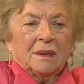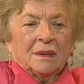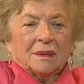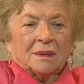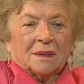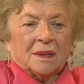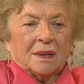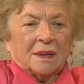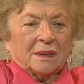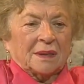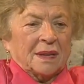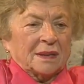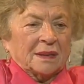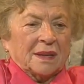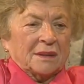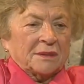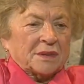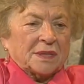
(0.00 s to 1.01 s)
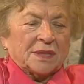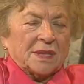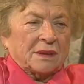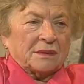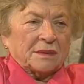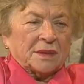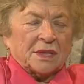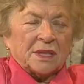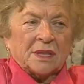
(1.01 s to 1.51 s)
So I think there were
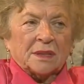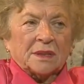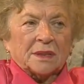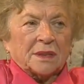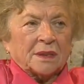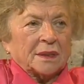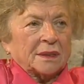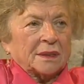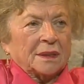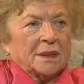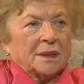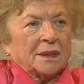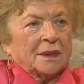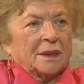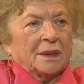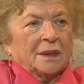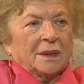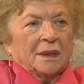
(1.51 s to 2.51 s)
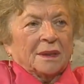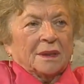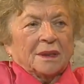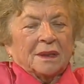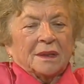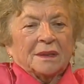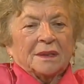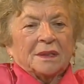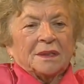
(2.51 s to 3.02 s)
seven children,
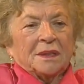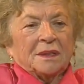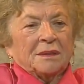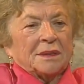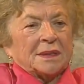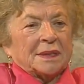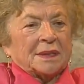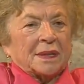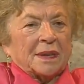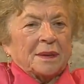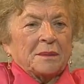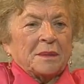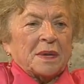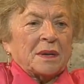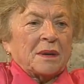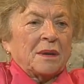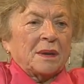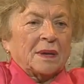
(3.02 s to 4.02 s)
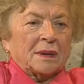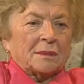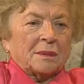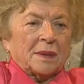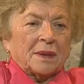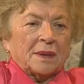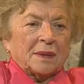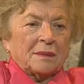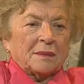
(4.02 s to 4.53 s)
and she was screaming
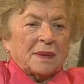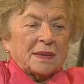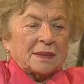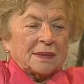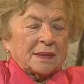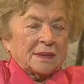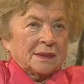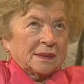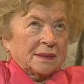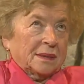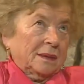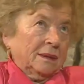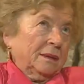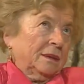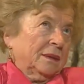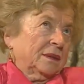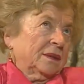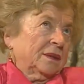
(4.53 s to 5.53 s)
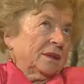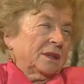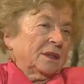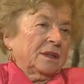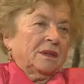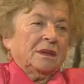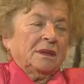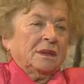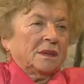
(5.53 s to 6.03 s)
horribly. My sister, she
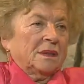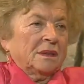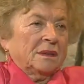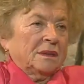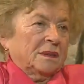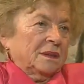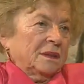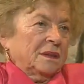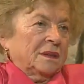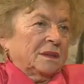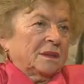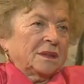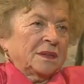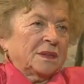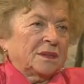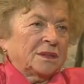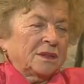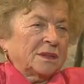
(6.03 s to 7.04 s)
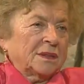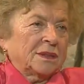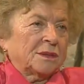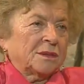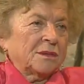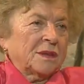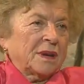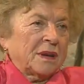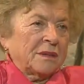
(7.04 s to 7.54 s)
she just
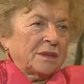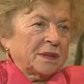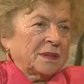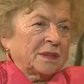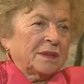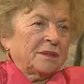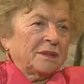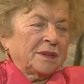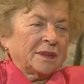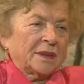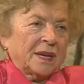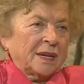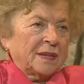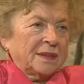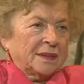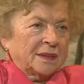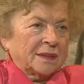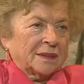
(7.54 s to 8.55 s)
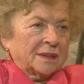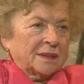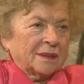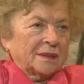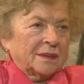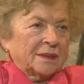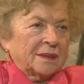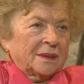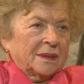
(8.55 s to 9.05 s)
took everything for granted.
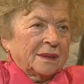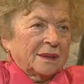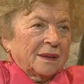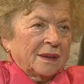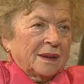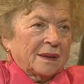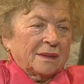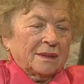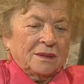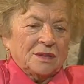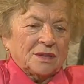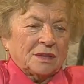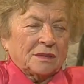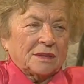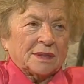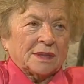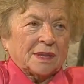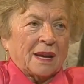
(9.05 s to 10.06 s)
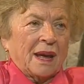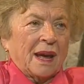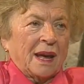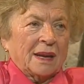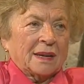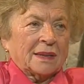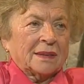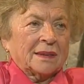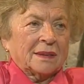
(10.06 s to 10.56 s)
I know she was
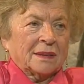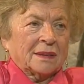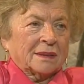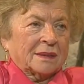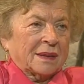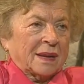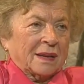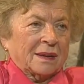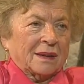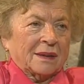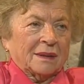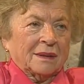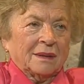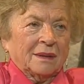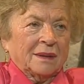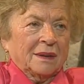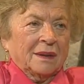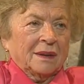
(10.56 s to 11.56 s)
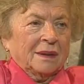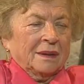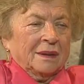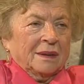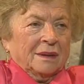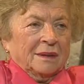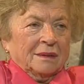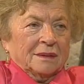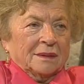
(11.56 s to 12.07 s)
hard, kind of
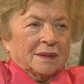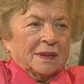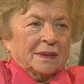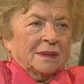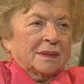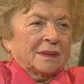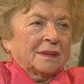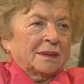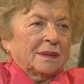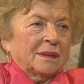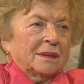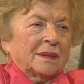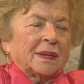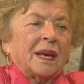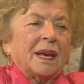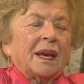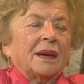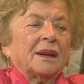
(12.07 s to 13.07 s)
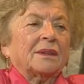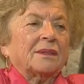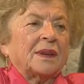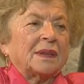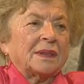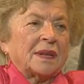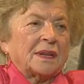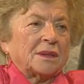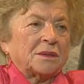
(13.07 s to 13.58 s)
didn't care
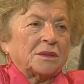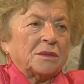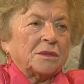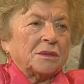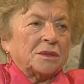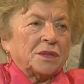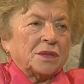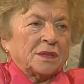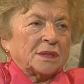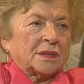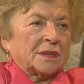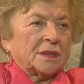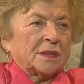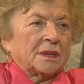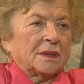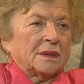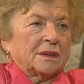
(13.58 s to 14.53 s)
what they do, just.